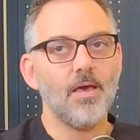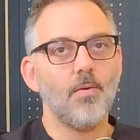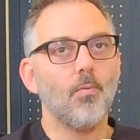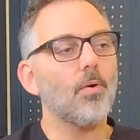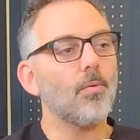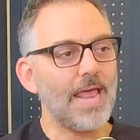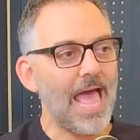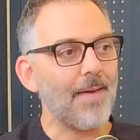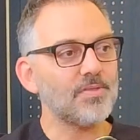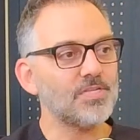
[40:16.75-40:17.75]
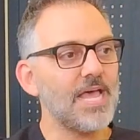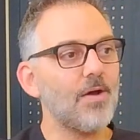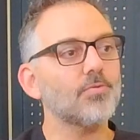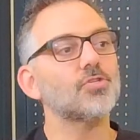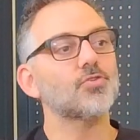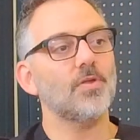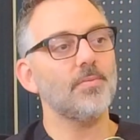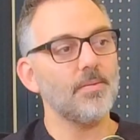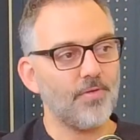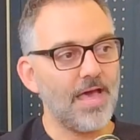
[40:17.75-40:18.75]
Well, what happens now with the
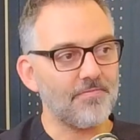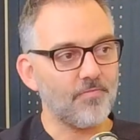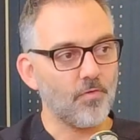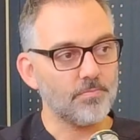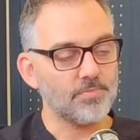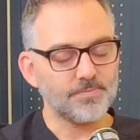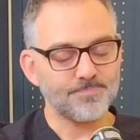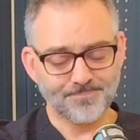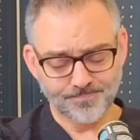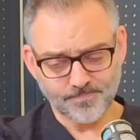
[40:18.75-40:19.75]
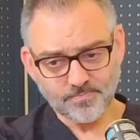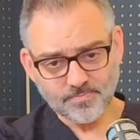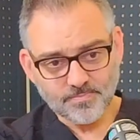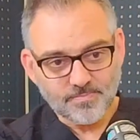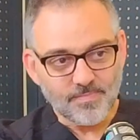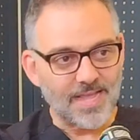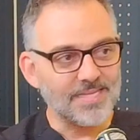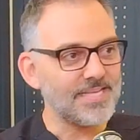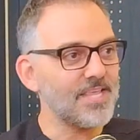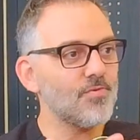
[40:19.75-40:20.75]
streaming platforms
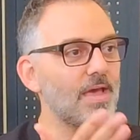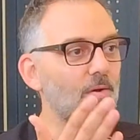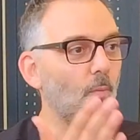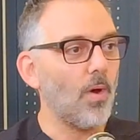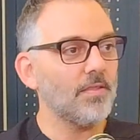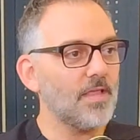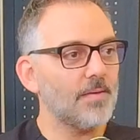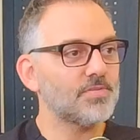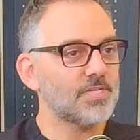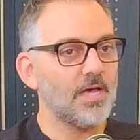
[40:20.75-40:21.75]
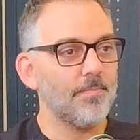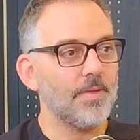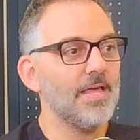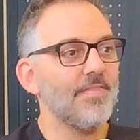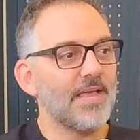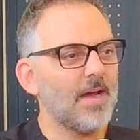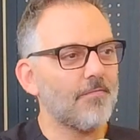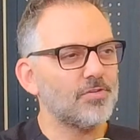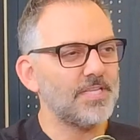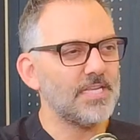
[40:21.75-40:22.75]
is that you get one lump sum that
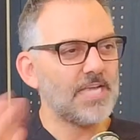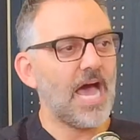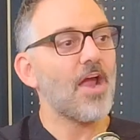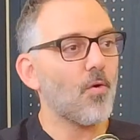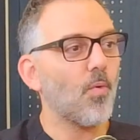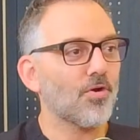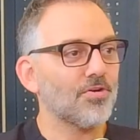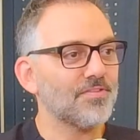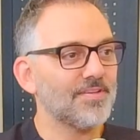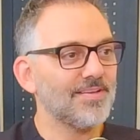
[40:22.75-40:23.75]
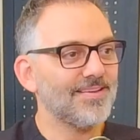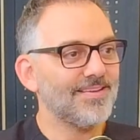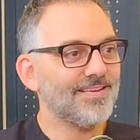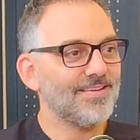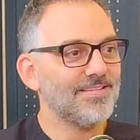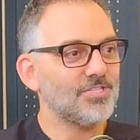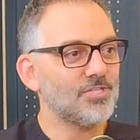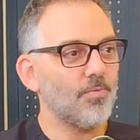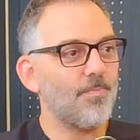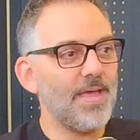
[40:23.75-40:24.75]
covers the entire world.
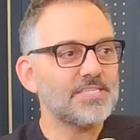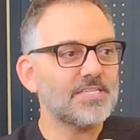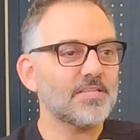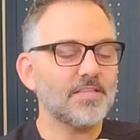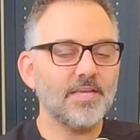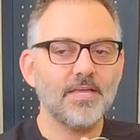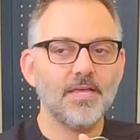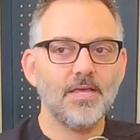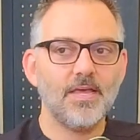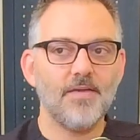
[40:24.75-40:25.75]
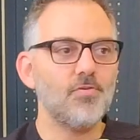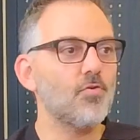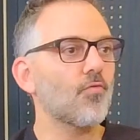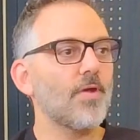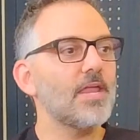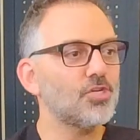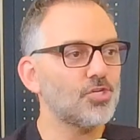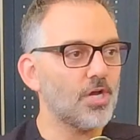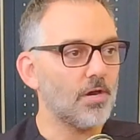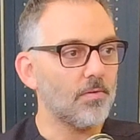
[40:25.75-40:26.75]
So basically, if you create a
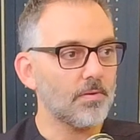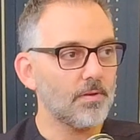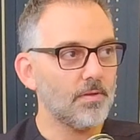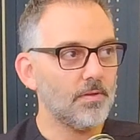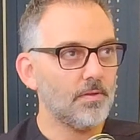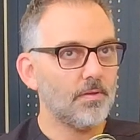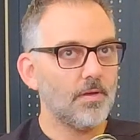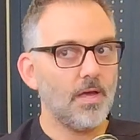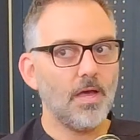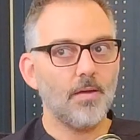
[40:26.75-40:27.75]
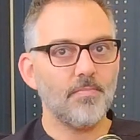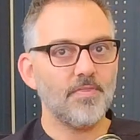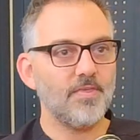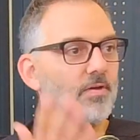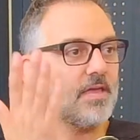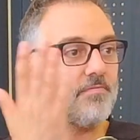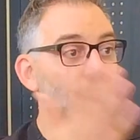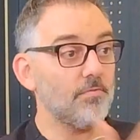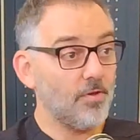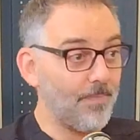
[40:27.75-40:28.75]
show,
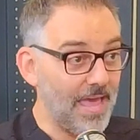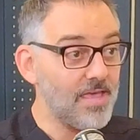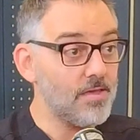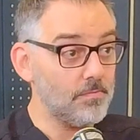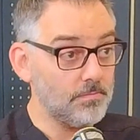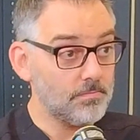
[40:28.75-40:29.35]
they'll pay you